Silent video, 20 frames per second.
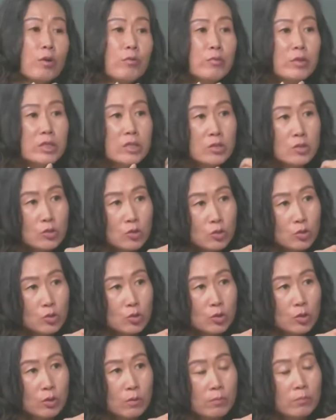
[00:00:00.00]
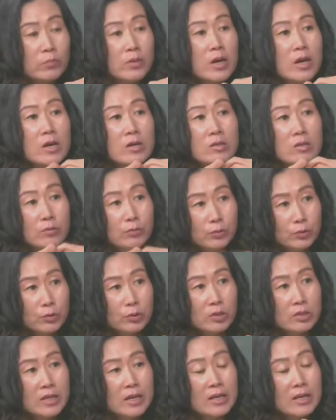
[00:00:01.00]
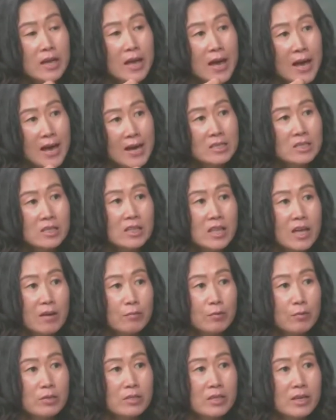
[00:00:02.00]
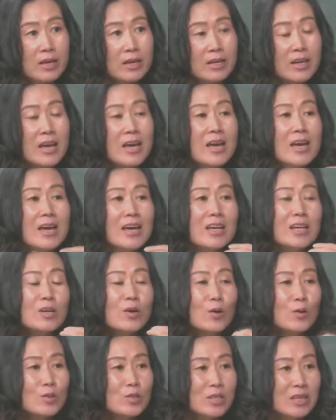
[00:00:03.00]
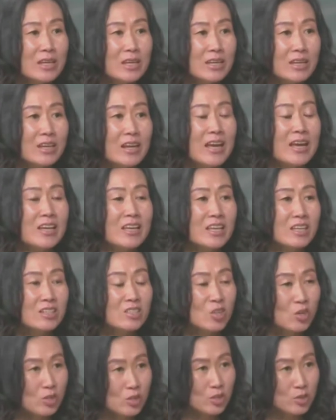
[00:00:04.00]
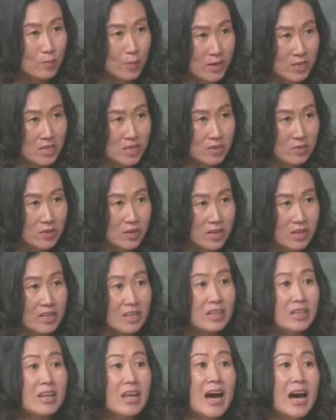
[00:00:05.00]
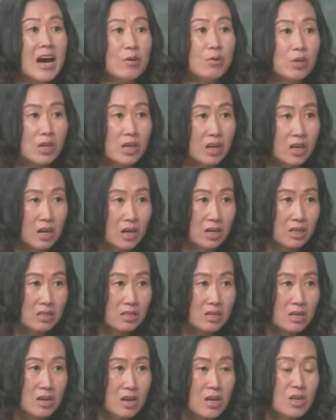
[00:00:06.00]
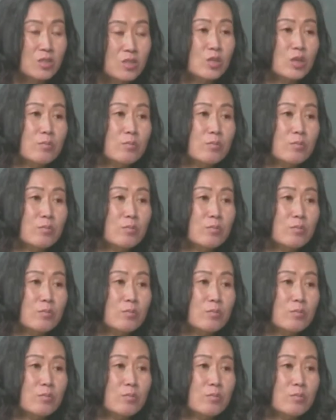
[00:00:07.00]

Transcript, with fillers: So when we consume the food that has glyphosate, it goes in and kills all the bacteria in our gut.